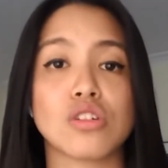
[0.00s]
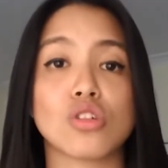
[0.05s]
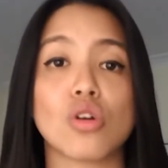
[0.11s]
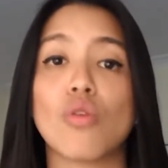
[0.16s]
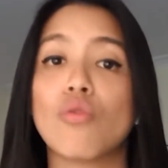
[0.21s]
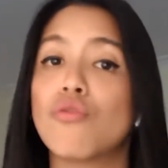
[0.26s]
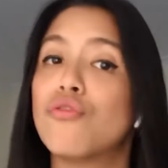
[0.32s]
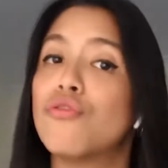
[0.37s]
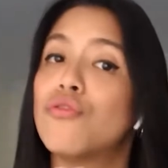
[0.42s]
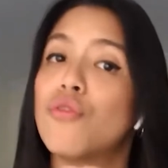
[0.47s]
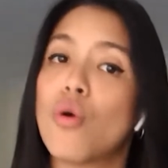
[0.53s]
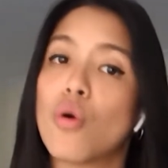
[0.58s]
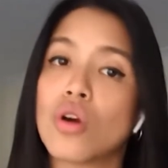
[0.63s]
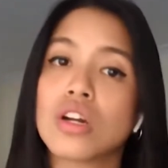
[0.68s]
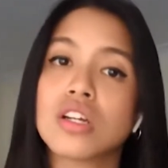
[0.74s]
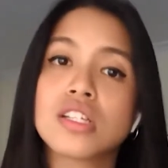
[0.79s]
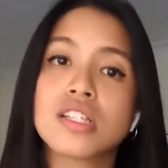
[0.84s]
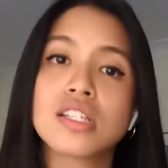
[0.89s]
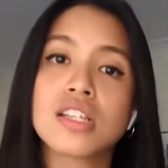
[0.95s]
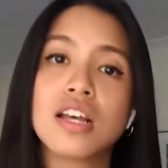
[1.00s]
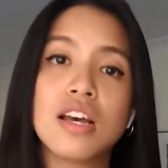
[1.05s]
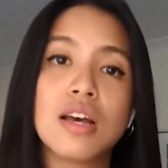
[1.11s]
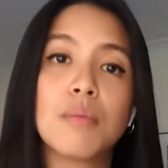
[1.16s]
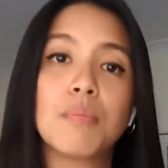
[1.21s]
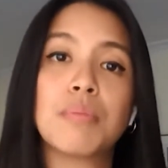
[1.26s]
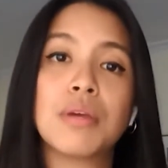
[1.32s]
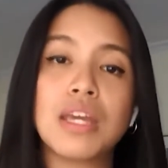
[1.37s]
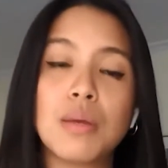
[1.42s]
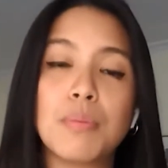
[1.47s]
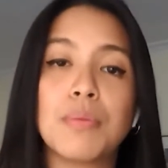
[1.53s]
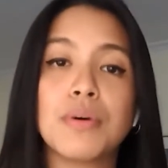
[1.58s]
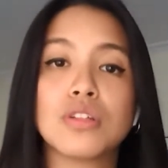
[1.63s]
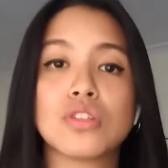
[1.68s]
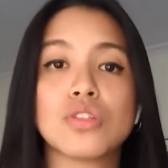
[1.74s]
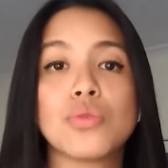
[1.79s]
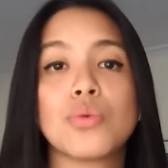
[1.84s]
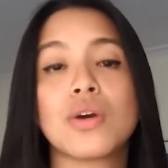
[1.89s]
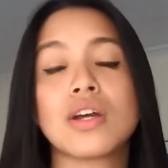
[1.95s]
Don't force people
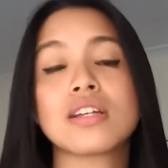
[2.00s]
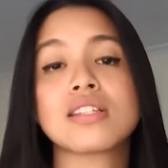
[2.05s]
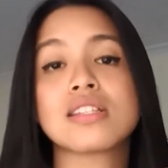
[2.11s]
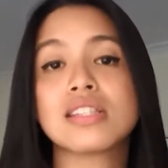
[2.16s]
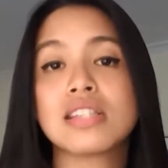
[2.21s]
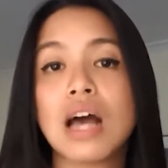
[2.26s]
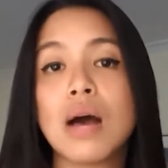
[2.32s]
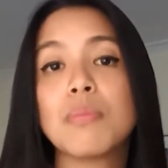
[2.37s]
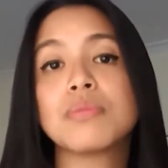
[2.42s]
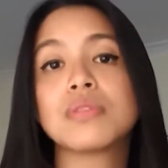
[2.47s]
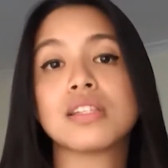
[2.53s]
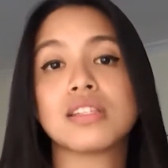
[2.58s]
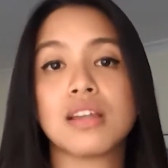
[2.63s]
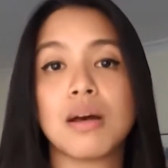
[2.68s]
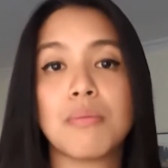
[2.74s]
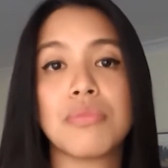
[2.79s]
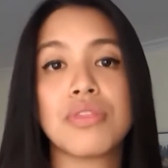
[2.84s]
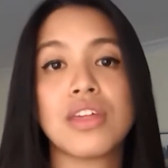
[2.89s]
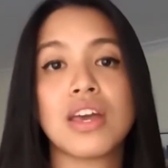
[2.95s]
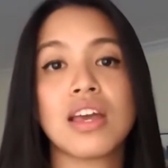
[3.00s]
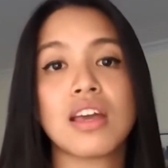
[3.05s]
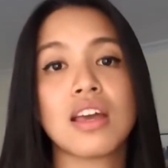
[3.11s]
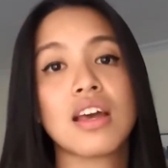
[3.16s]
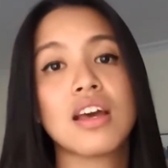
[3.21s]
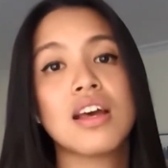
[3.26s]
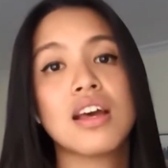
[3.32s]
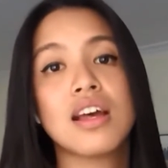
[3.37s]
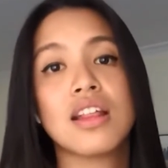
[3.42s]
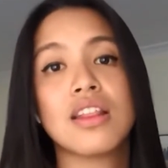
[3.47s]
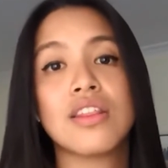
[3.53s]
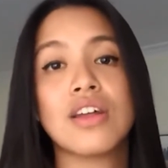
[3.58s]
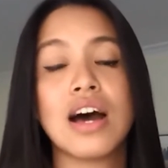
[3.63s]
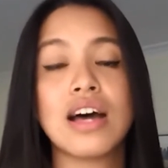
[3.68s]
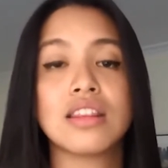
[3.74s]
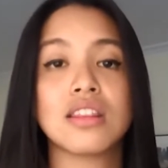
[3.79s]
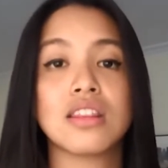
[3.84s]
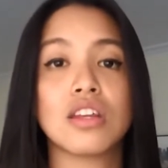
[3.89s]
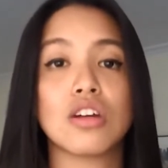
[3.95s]
to accept something
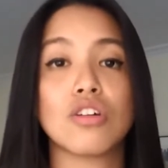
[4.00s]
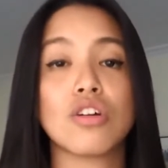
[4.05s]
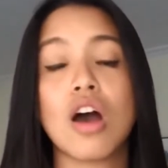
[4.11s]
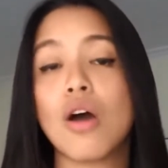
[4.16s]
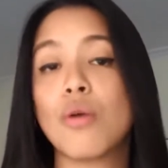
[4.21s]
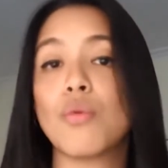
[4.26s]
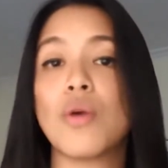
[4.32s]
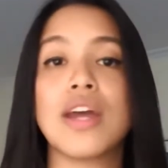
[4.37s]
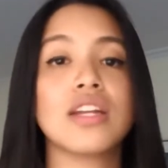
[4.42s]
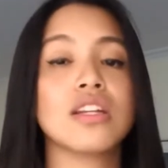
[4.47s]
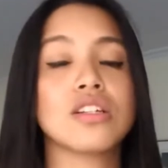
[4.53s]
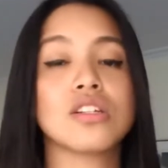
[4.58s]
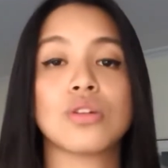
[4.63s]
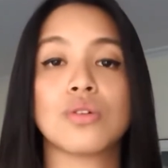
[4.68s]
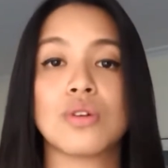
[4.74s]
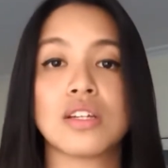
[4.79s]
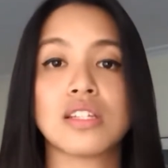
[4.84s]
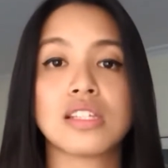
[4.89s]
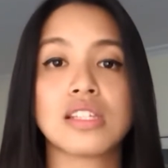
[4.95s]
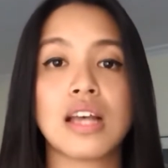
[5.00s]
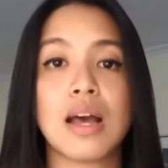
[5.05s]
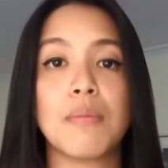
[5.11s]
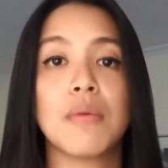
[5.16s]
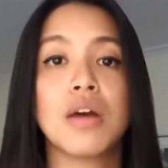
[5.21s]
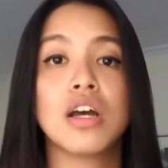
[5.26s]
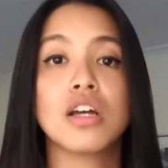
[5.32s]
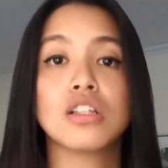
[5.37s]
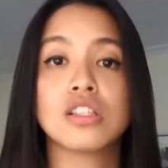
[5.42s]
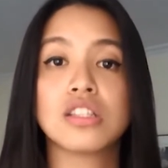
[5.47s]
that they're not ready to accept.